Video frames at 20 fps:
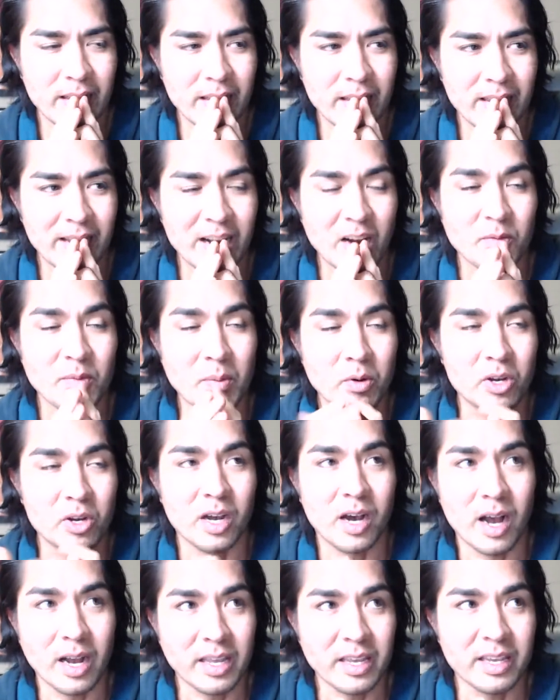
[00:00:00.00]
and I remember
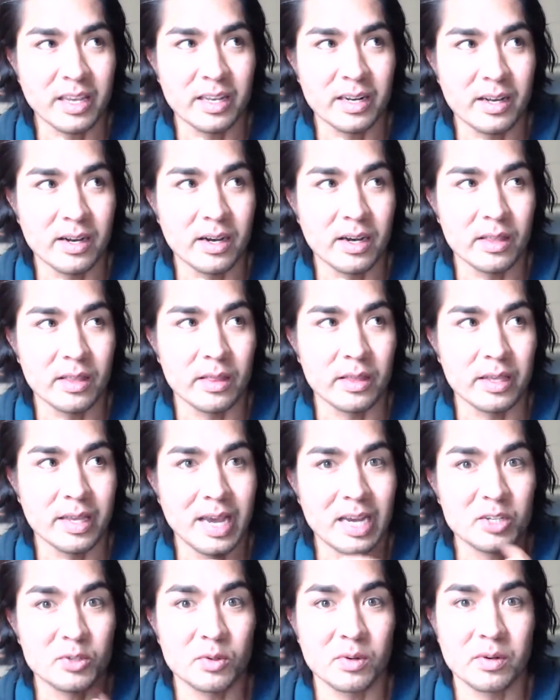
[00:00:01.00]
cocking it on the
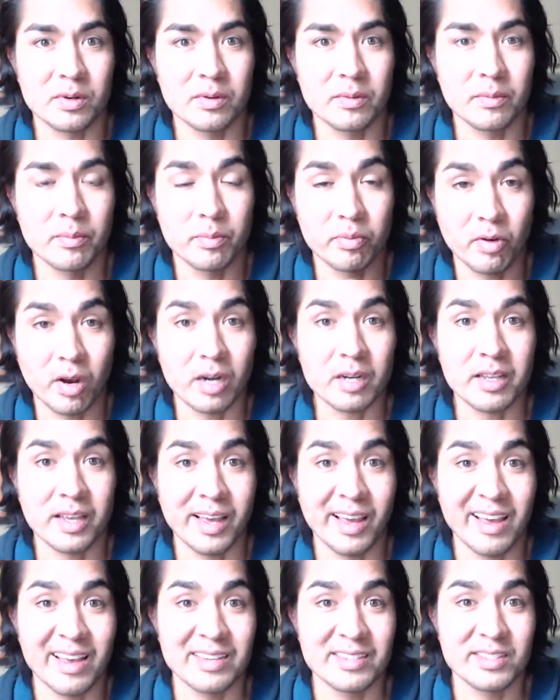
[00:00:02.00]
actual
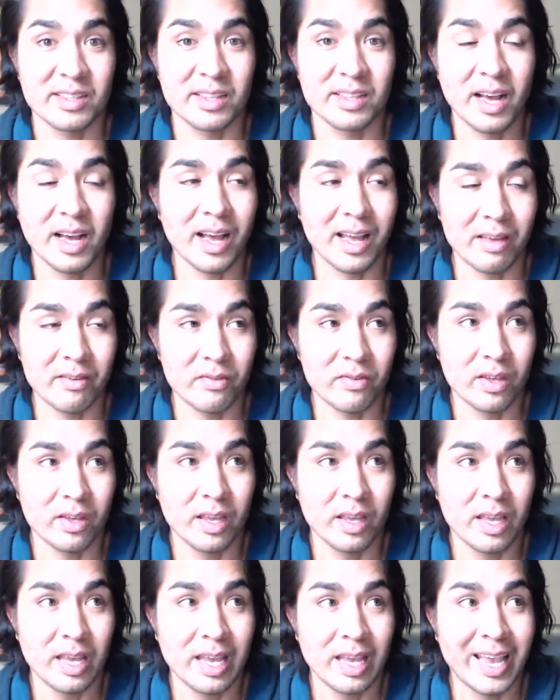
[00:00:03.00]
broadcast live,
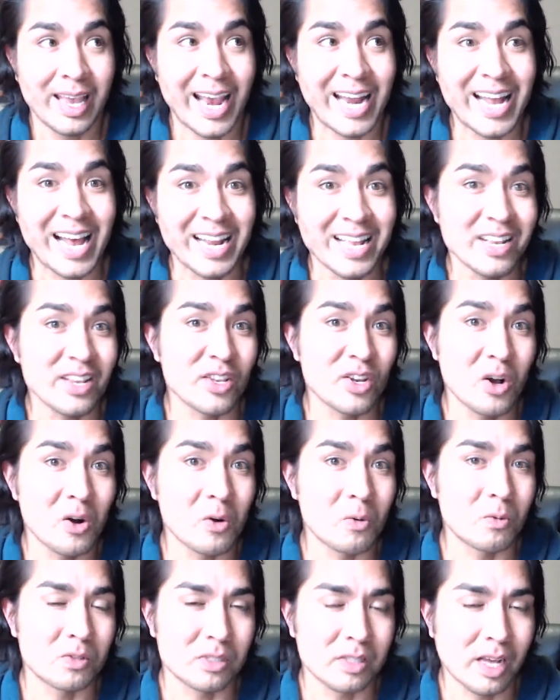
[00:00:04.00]
and I didn't
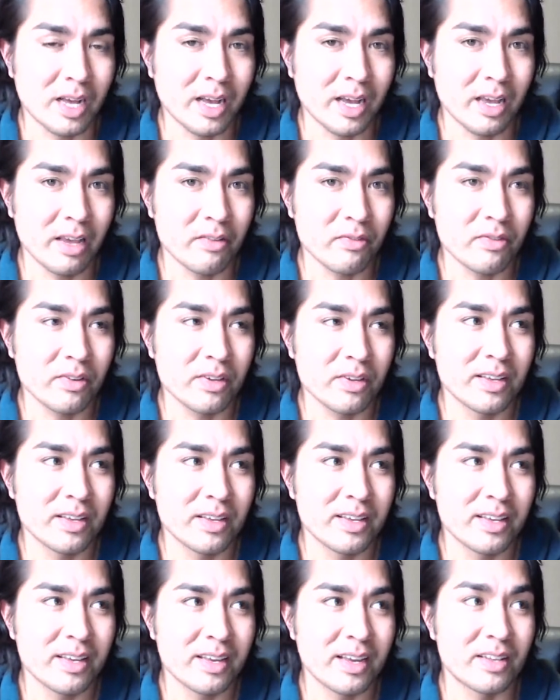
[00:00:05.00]
know it was live
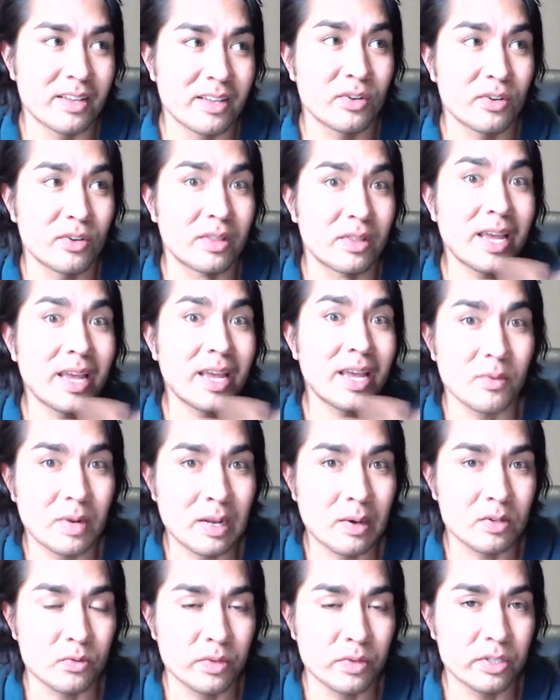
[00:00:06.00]
until later when
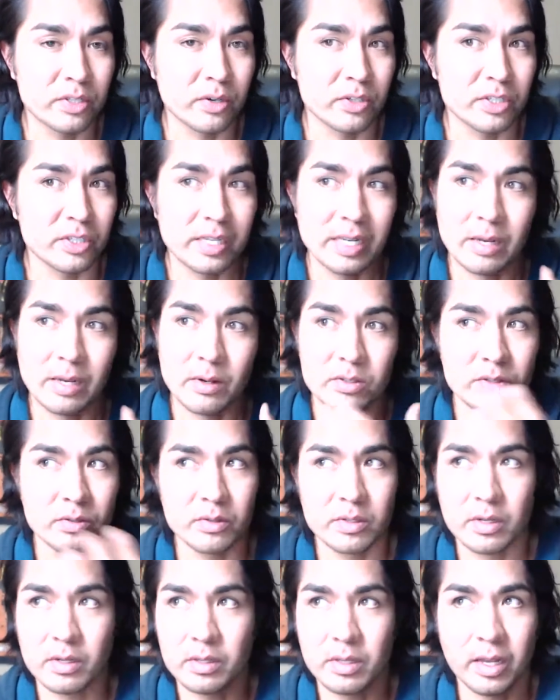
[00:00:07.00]
I was researching and I was
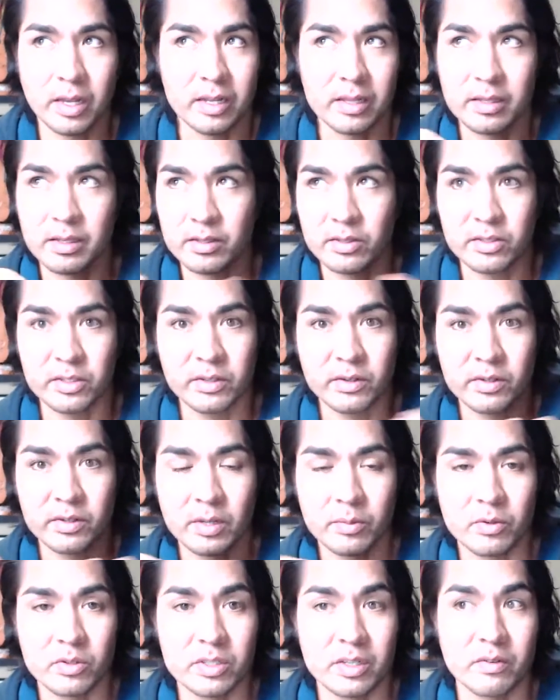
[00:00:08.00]
doing all like the serial
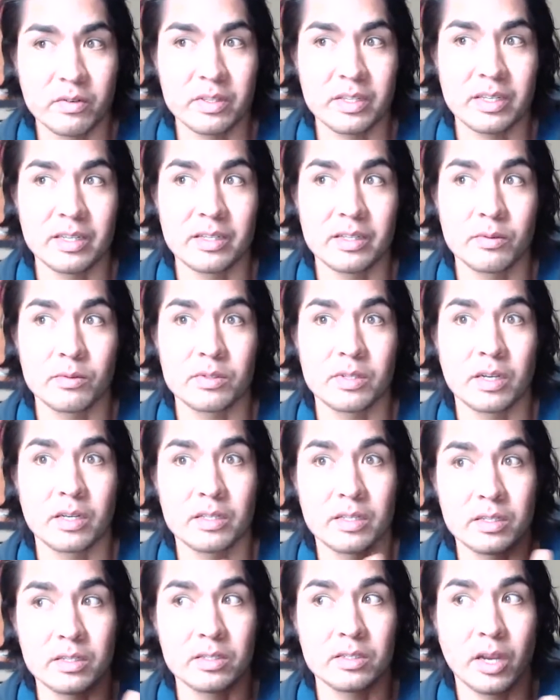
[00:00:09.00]
numbers and everything, and it was
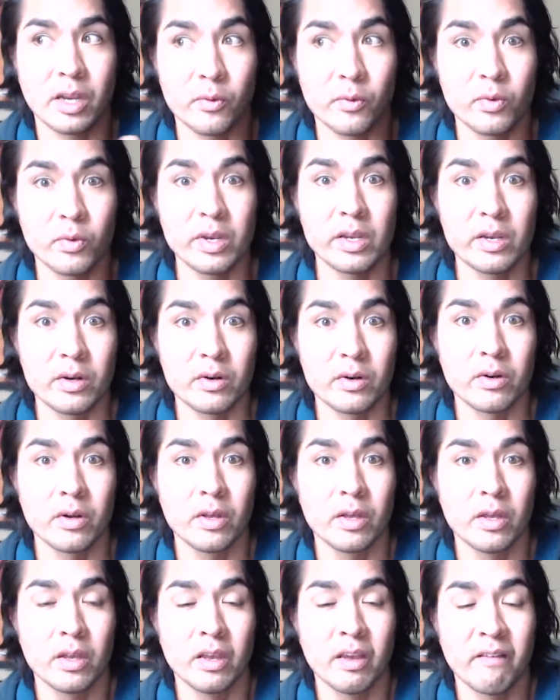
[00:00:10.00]
like this is a real
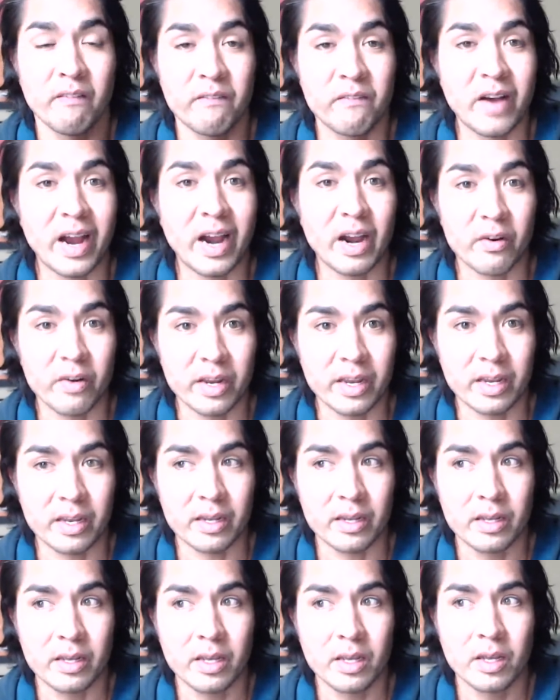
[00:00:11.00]

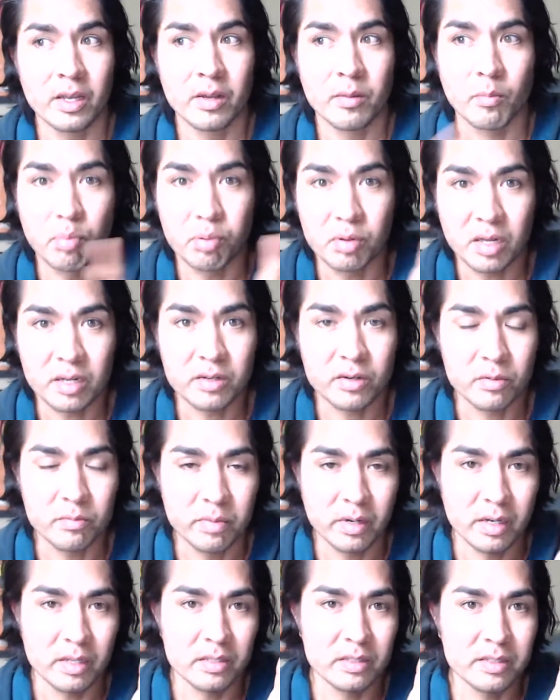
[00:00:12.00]
firing
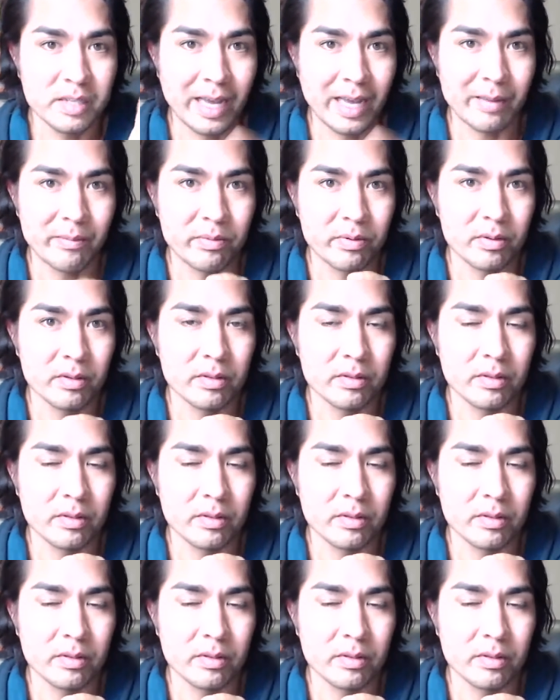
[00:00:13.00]
blunderbuss type